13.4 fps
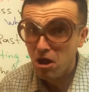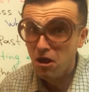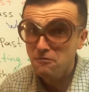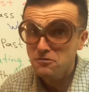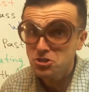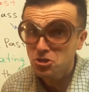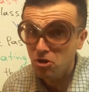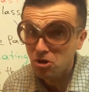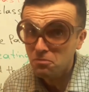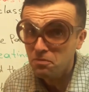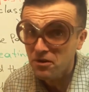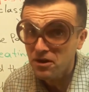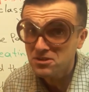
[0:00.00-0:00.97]
school
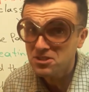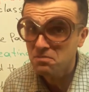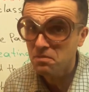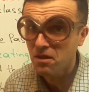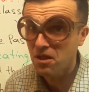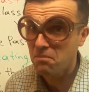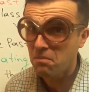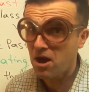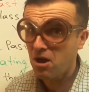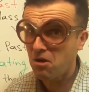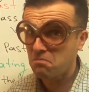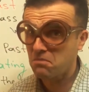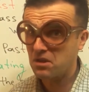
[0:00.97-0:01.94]
principal
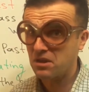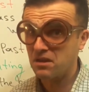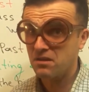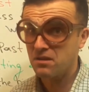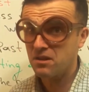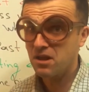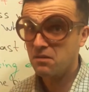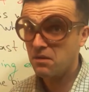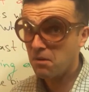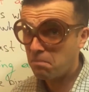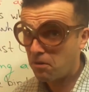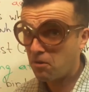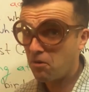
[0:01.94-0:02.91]
about me,
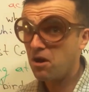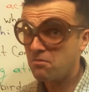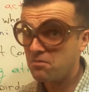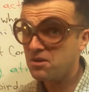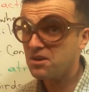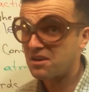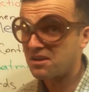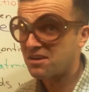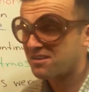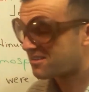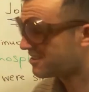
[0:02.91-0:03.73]
about poor me.